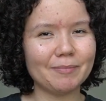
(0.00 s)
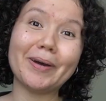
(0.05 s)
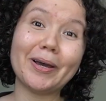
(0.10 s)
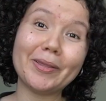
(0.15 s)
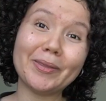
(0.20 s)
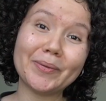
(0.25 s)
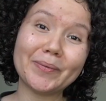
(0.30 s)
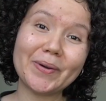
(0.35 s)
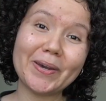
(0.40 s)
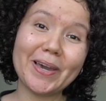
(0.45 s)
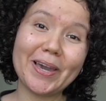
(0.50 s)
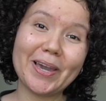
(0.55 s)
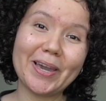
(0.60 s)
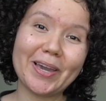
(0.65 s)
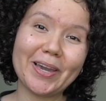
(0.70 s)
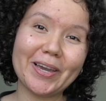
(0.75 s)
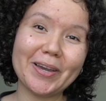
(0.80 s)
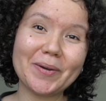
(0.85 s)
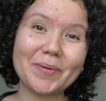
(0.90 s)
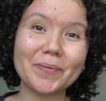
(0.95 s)
By the
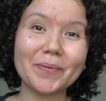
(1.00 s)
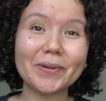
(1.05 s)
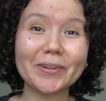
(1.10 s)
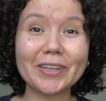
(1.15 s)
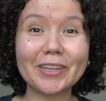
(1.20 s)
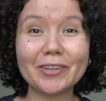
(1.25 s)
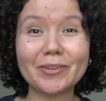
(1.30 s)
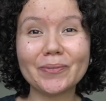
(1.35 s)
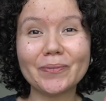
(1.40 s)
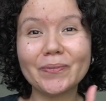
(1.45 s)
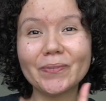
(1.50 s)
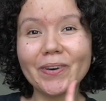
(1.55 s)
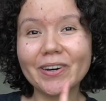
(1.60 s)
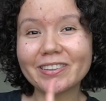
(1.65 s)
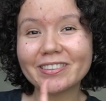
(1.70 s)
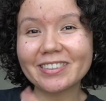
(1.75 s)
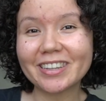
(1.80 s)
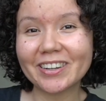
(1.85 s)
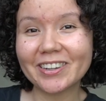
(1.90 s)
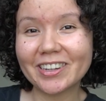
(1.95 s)
way, what is
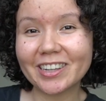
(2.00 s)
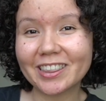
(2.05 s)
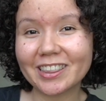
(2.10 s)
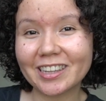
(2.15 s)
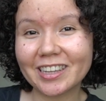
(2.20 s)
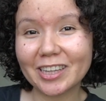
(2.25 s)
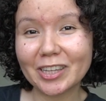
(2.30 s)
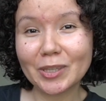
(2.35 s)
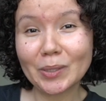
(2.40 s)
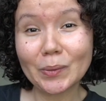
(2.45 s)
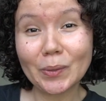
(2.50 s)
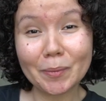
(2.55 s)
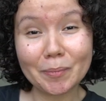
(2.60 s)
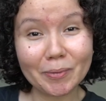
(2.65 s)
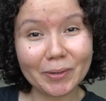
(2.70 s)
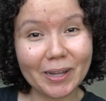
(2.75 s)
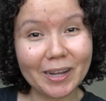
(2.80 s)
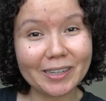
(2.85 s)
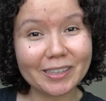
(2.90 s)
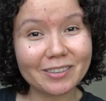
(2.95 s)
one scary thing you are
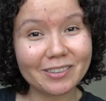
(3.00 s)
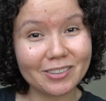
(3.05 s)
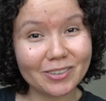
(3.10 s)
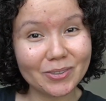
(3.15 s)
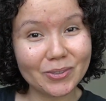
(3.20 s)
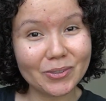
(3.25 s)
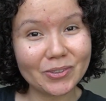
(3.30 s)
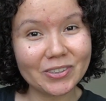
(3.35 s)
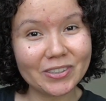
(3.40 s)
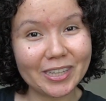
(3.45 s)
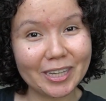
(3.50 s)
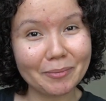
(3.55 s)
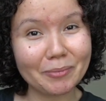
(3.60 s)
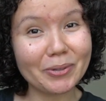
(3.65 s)
planning to do today?